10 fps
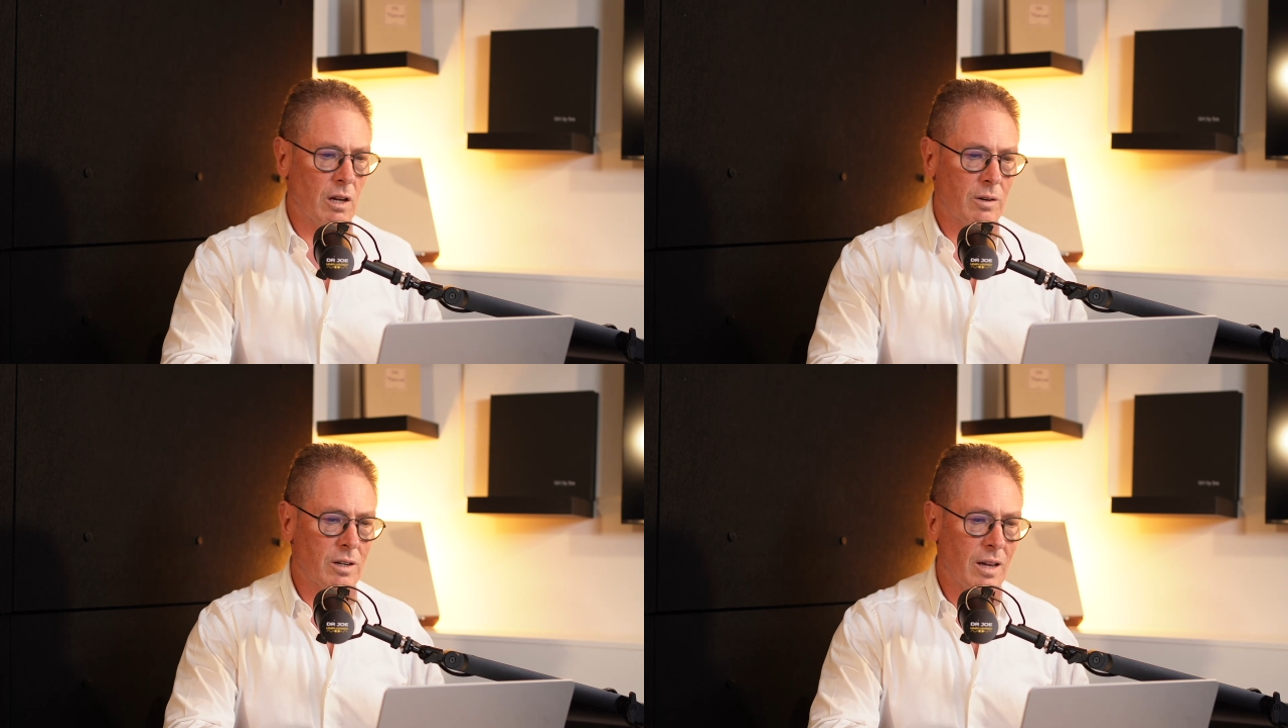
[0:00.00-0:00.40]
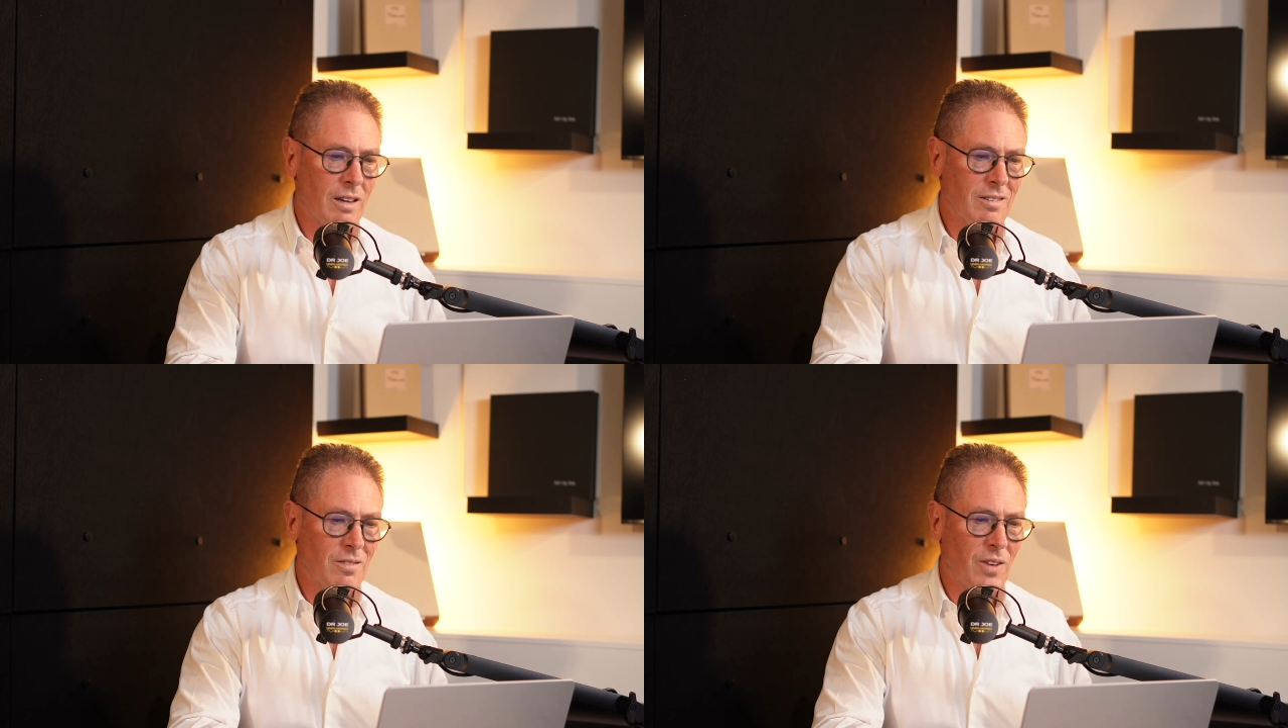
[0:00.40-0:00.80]
and it
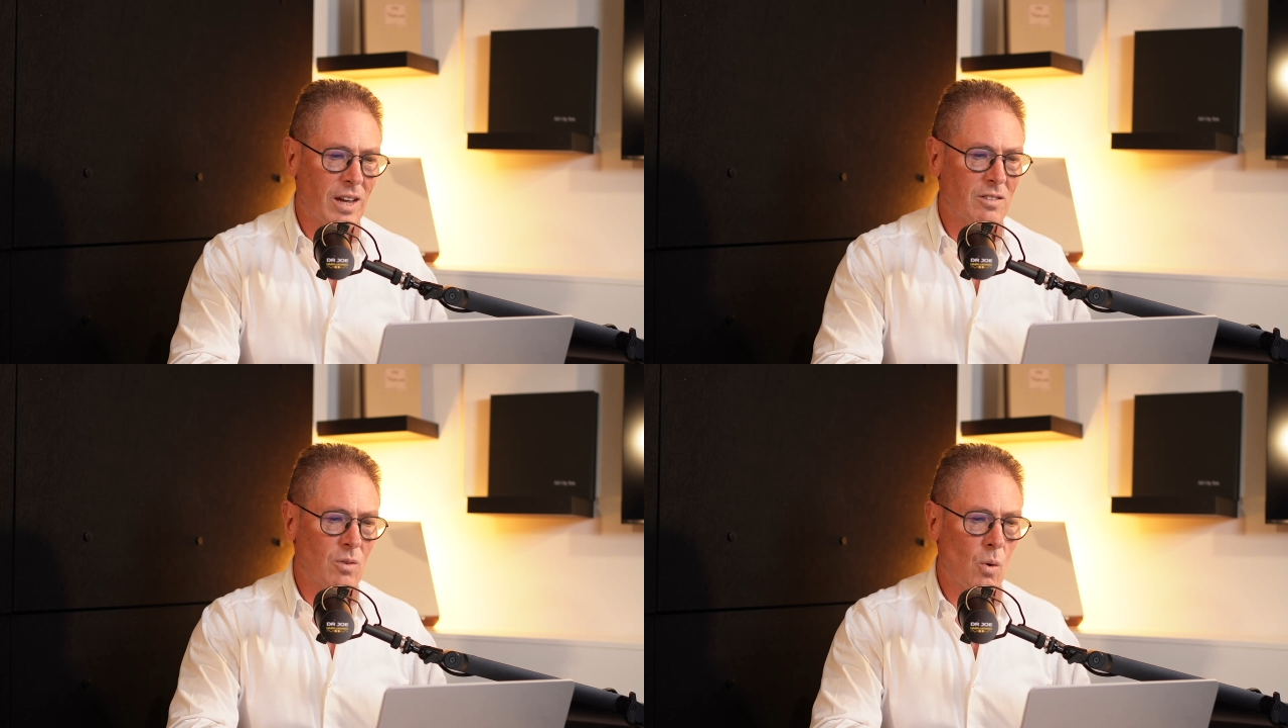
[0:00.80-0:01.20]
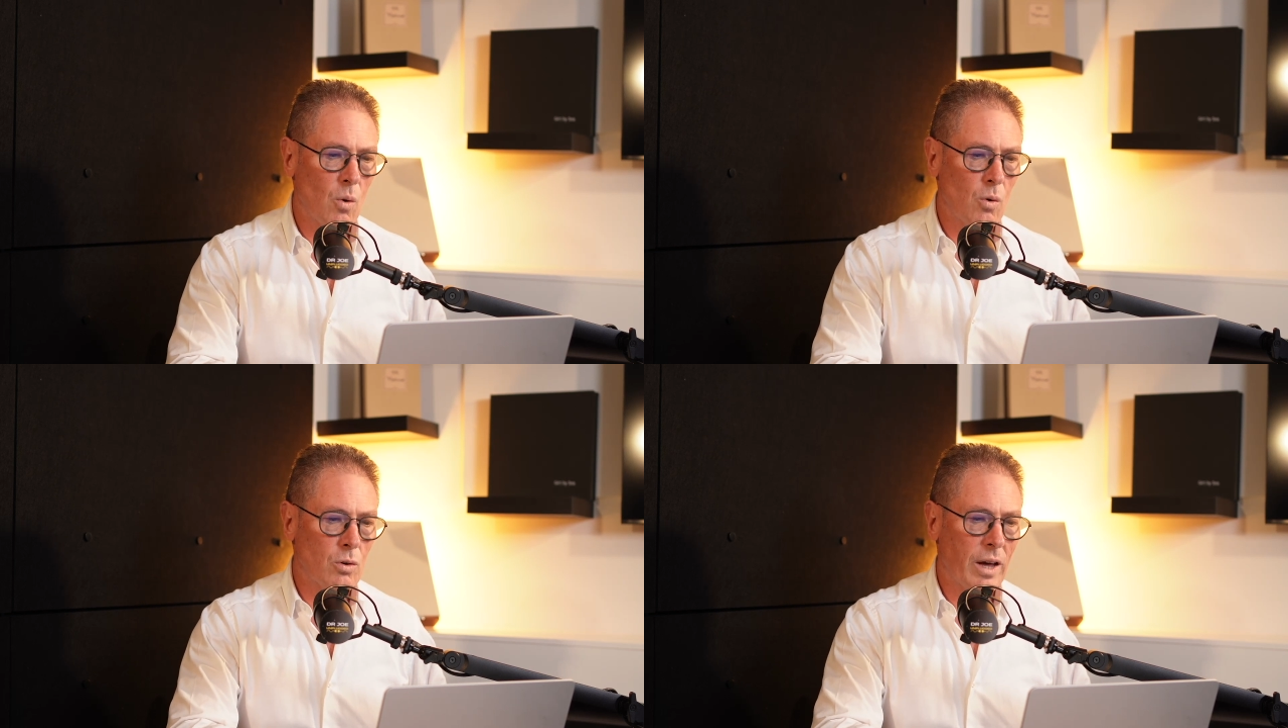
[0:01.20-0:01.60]
hasn't advanced
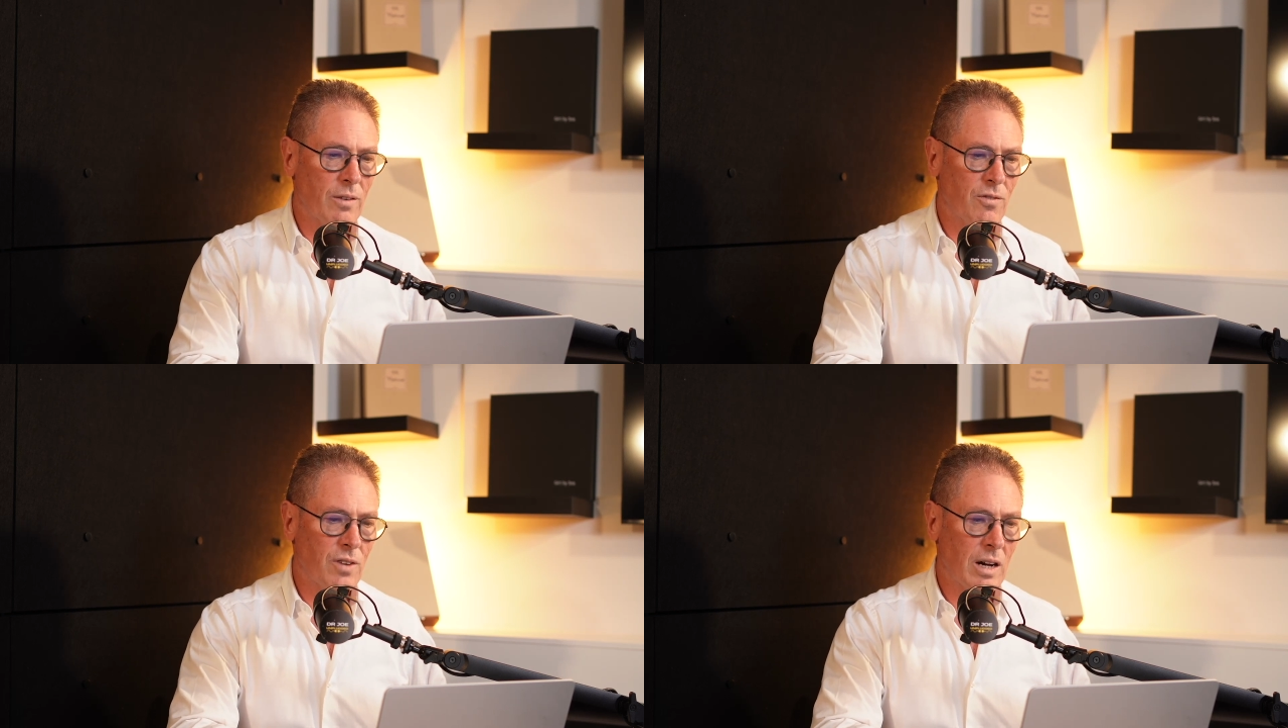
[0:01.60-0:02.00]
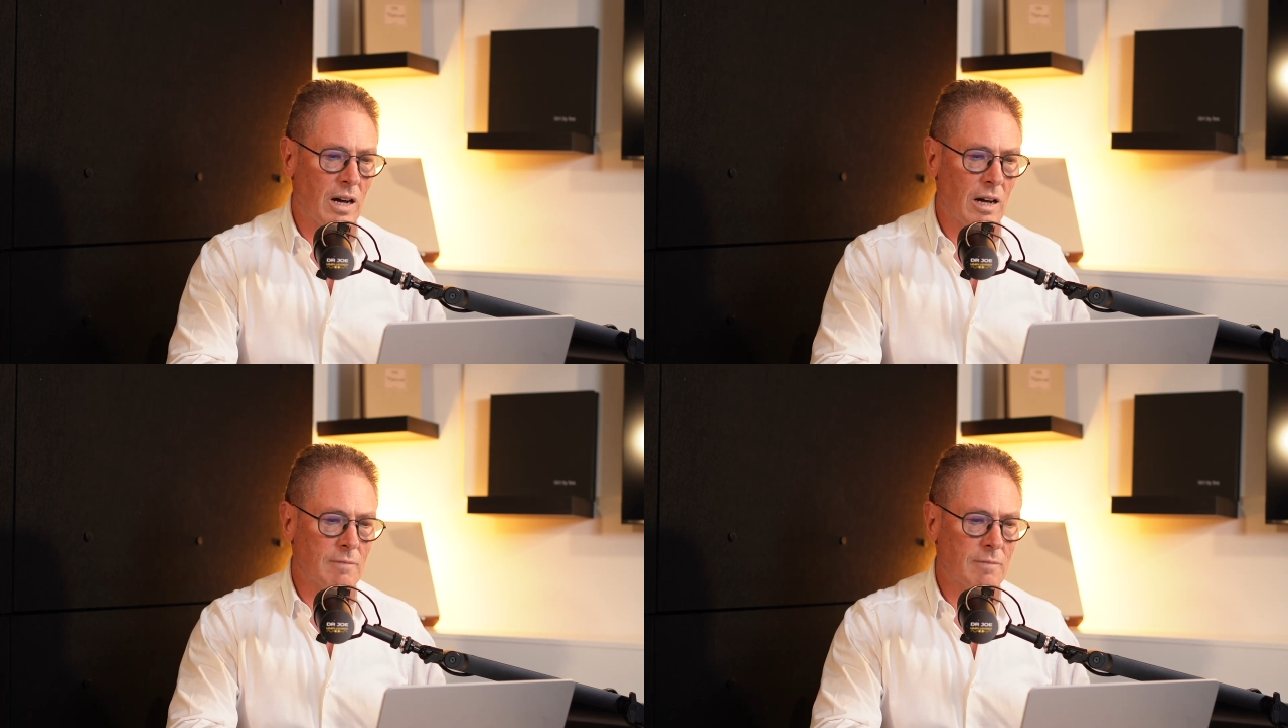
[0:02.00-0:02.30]
all that far.